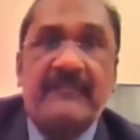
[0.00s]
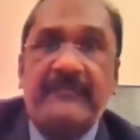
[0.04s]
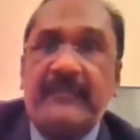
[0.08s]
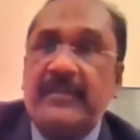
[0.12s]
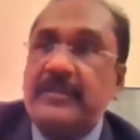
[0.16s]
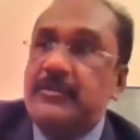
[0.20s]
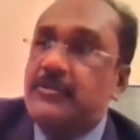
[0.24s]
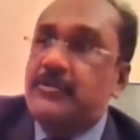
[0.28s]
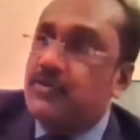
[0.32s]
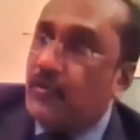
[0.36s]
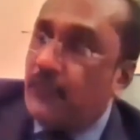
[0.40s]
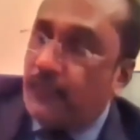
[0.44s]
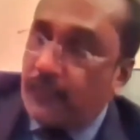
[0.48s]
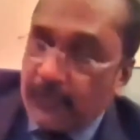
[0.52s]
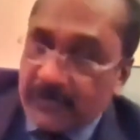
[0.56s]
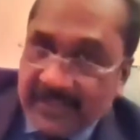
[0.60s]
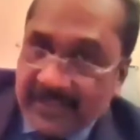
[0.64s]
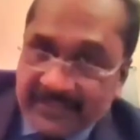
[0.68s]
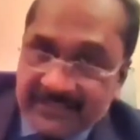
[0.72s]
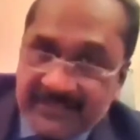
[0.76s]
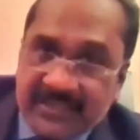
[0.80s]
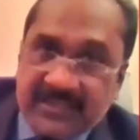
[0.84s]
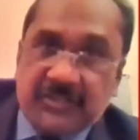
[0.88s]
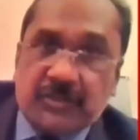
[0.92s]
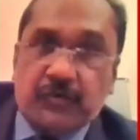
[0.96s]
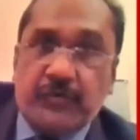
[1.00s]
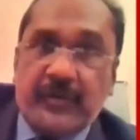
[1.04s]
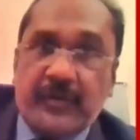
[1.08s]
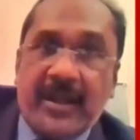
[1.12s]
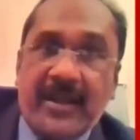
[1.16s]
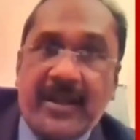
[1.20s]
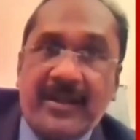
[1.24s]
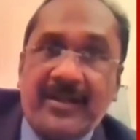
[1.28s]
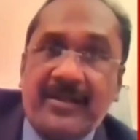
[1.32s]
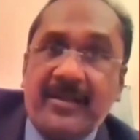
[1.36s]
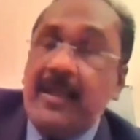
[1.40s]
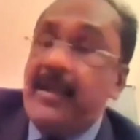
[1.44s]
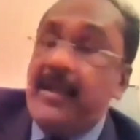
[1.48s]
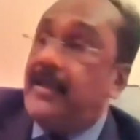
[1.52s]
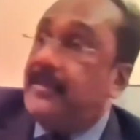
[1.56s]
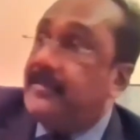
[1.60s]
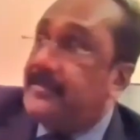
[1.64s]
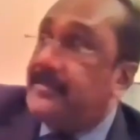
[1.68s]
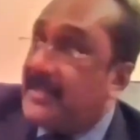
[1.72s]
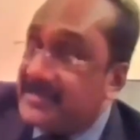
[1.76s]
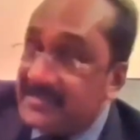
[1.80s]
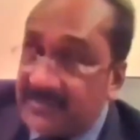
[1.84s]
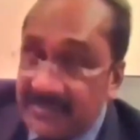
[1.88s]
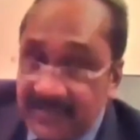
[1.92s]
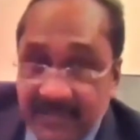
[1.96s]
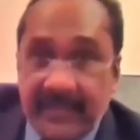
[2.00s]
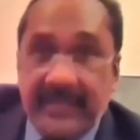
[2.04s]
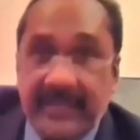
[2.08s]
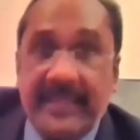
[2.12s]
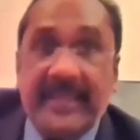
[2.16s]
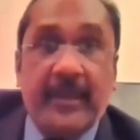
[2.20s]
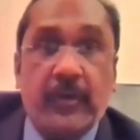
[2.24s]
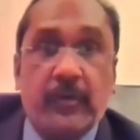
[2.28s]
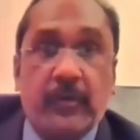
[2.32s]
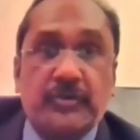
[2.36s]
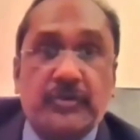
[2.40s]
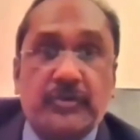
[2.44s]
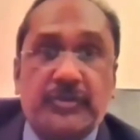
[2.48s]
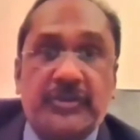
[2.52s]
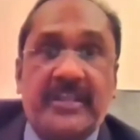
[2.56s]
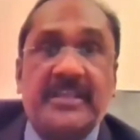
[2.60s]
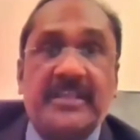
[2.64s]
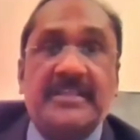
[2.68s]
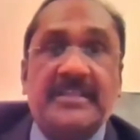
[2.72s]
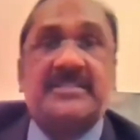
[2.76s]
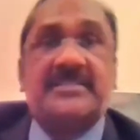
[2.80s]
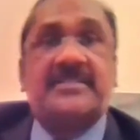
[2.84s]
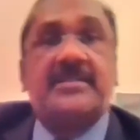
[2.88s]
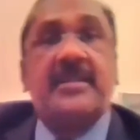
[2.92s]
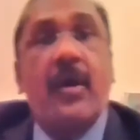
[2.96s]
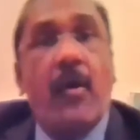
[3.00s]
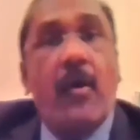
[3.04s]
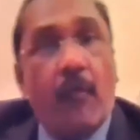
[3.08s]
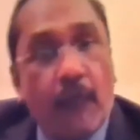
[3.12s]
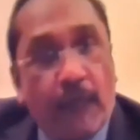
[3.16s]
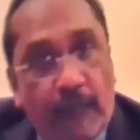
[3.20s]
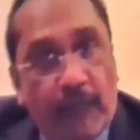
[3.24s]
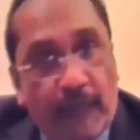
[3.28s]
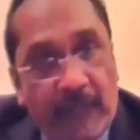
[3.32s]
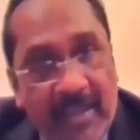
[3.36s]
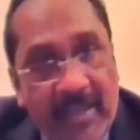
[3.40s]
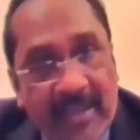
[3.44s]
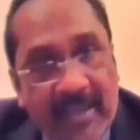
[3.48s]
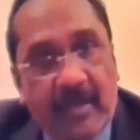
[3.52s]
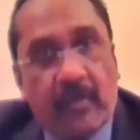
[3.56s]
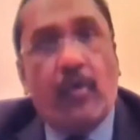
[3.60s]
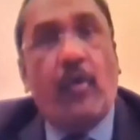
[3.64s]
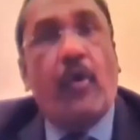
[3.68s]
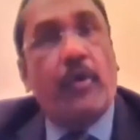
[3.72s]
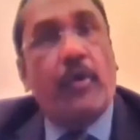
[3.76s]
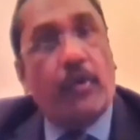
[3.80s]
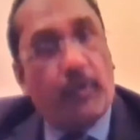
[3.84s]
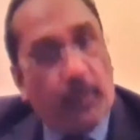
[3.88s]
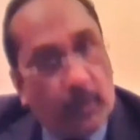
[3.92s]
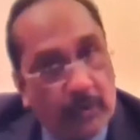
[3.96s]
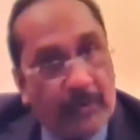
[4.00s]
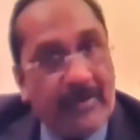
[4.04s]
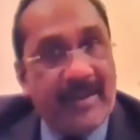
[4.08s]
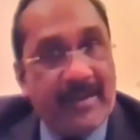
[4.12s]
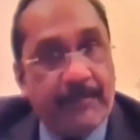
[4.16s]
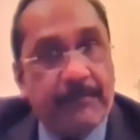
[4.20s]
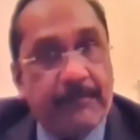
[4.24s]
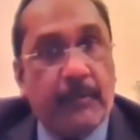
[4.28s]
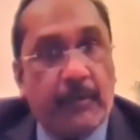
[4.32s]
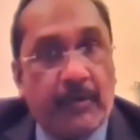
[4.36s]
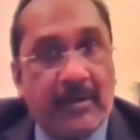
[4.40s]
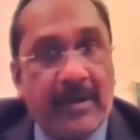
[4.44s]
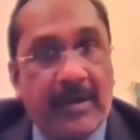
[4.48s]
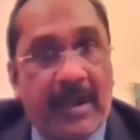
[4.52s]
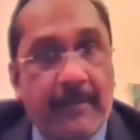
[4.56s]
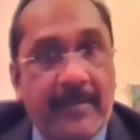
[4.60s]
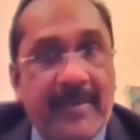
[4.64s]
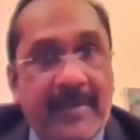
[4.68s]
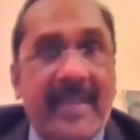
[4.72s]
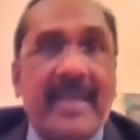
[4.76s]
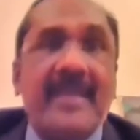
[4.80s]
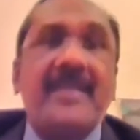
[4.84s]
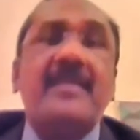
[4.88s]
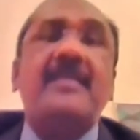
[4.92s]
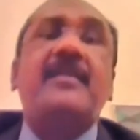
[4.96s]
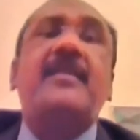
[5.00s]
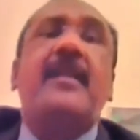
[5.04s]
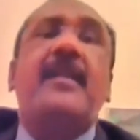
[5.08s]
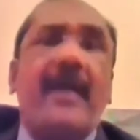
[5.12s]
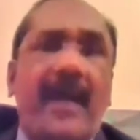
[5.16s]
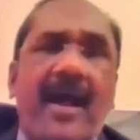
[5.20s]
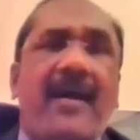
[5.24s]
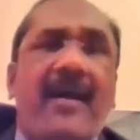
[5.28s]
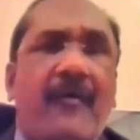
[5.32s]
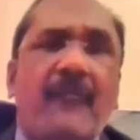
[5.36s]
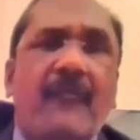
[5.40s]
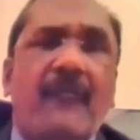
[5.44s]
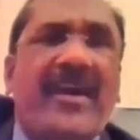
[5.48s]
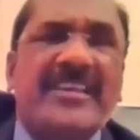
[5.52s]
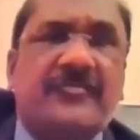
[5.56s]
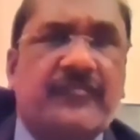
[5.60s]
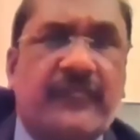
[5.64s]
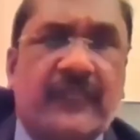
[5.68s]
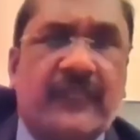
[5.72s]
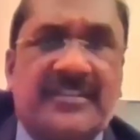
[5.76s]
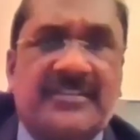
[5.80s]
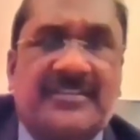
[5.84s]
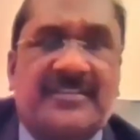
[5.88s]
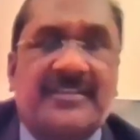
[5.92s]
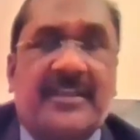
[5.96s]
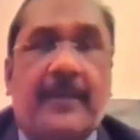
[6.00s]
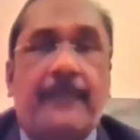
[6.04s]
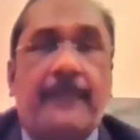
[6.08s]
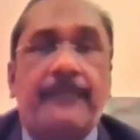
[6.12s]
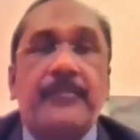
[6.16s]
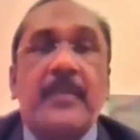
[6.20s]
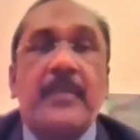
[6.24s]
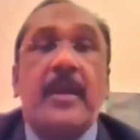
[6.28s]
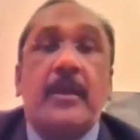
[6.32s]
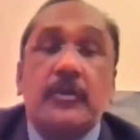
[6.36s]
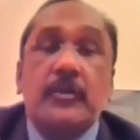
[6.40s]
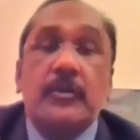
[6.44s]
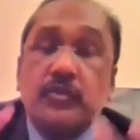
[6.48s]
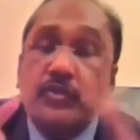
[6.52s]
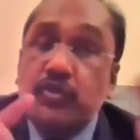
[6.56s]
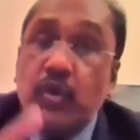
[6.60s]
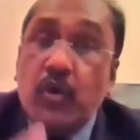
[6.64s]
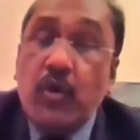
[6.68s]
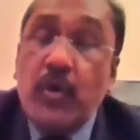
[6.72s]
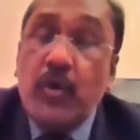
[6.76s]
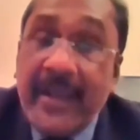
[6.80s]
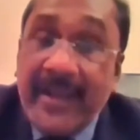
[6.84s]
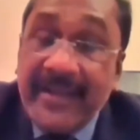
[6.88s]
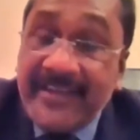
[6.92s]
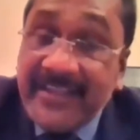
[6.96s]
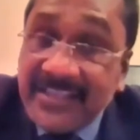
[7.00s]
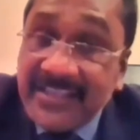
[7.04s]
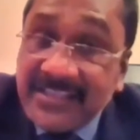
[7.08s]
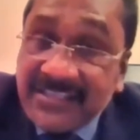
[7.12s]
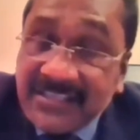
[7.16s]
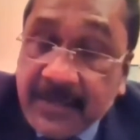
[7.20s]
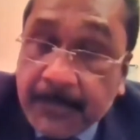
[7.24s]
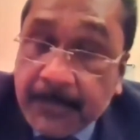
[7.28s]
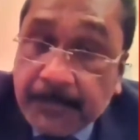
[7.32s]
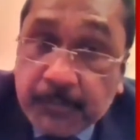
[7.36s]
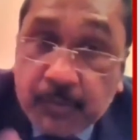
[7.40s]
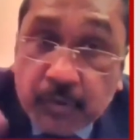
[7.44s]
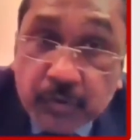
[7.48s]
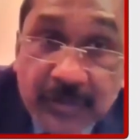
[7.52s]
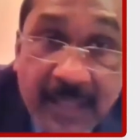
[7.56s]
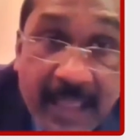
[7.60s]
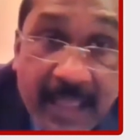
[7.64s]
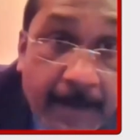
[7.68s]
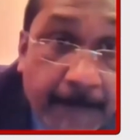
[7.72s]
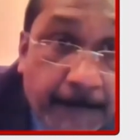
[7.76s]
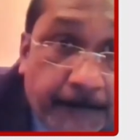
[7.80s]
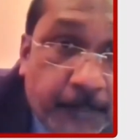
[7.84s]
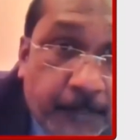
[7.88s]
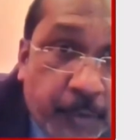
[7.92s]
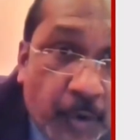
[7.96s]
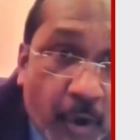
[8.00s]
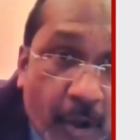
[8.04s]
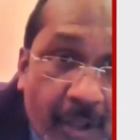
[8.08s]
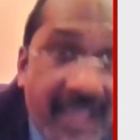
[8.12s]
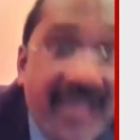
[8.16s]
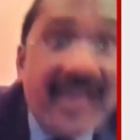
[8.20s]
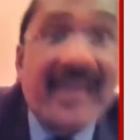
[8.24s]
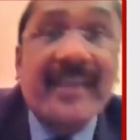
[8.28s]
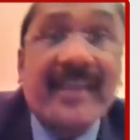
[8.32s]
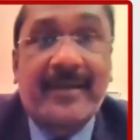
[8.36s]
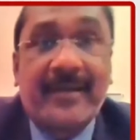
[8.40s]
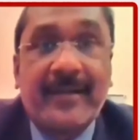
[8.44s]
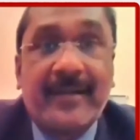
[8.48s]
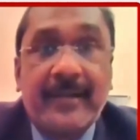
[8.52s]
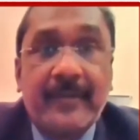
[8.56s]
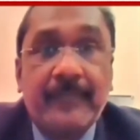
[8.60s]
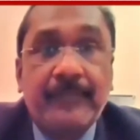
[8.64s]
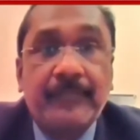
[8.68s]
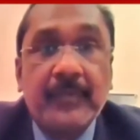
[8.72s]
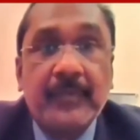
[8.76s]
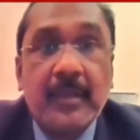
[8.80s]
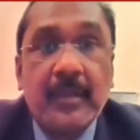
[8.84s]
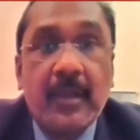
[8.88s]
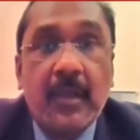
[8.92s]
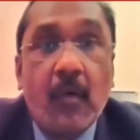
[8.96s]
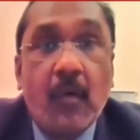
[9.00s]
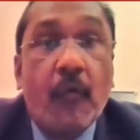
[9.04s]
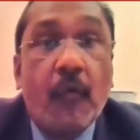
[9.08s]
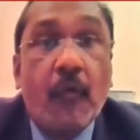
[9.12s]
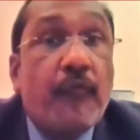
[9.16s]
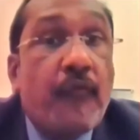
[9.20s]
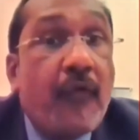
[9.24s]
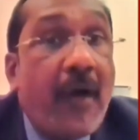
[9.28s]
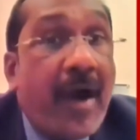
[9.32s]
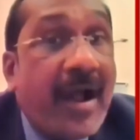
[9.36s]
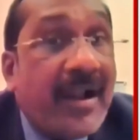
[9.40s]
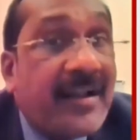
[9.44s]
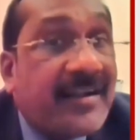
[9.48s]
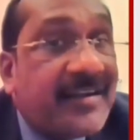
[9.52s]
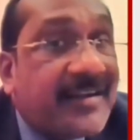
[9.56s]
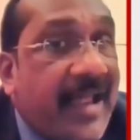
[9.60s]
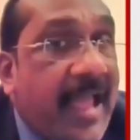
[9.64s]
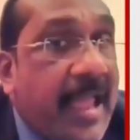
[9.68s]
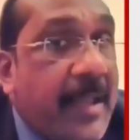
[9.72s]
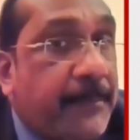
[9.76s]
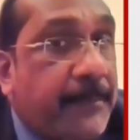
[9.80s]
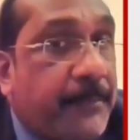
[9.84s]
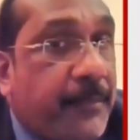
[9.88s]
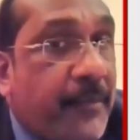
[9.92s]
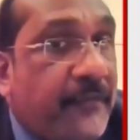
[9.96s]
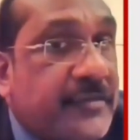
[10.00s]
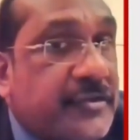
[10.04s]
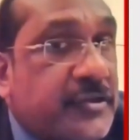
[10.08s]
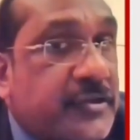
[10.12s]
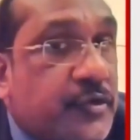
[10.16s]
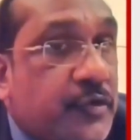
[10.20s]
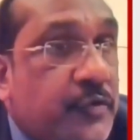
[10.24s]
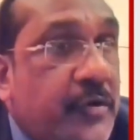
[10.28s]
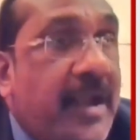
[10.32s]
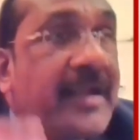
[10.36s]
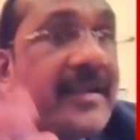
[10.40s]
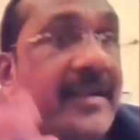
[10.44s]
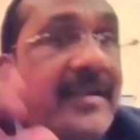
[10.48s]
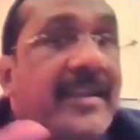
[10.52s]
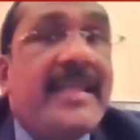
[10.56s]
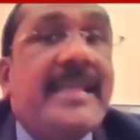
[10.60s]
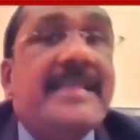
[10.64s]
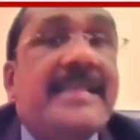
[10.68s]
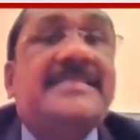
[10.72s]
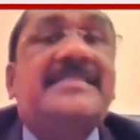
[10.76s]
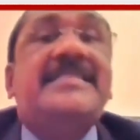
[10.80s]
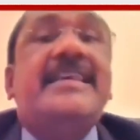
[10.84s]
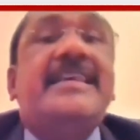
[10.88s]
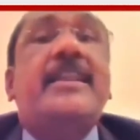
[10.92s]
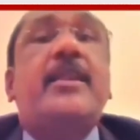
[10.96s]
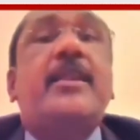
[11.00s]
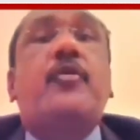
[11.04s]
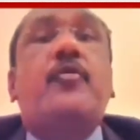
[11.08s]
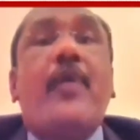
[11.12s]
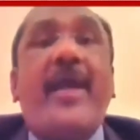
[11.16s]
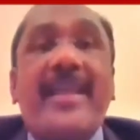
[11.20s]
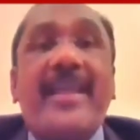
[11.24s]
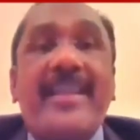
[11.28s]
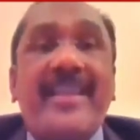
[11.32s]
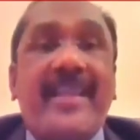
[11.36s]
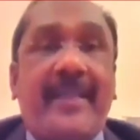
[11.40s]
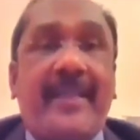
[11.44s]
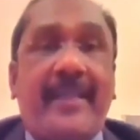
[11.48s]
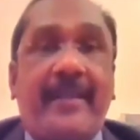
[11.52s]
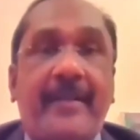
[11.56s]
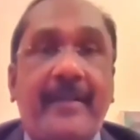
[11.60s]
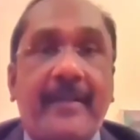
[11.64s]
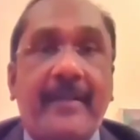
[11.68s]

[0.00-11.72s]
will show for the other student that he or she is weak or good in programming, and vice versa. So it is up to the employer. What type of student is he requiring?